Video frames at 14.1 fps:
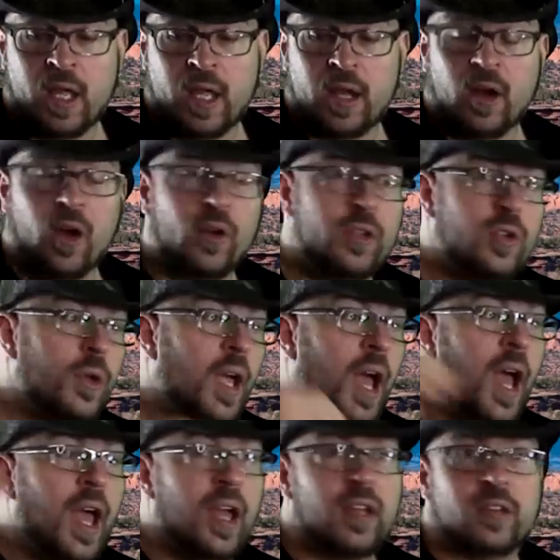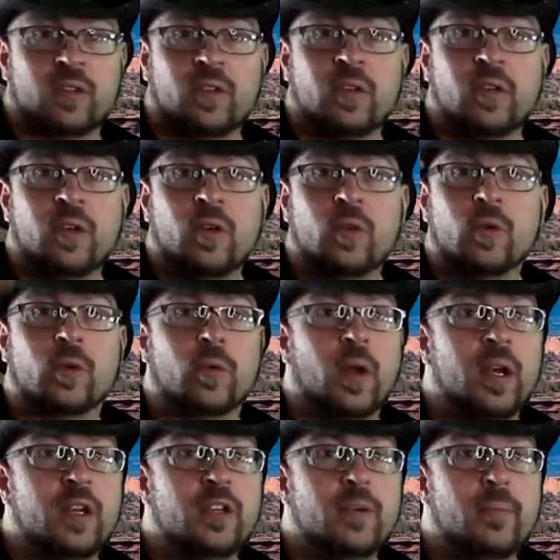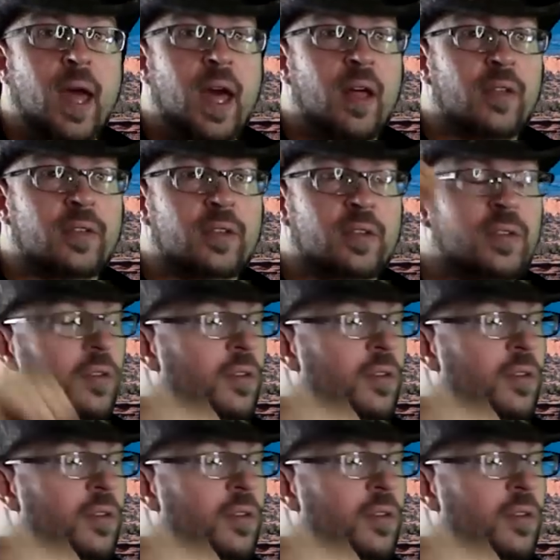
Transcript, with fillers: And all you guys who are running your mouths,